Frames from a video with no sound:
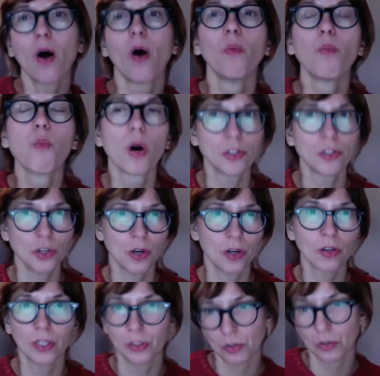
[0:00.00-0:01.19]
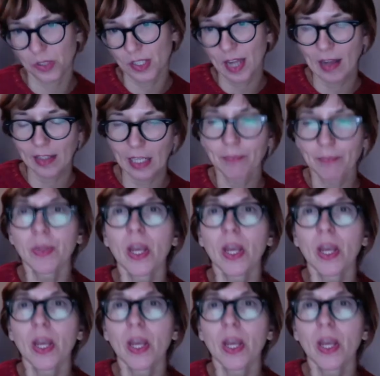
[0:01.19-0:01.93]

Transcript: of what you're going to study,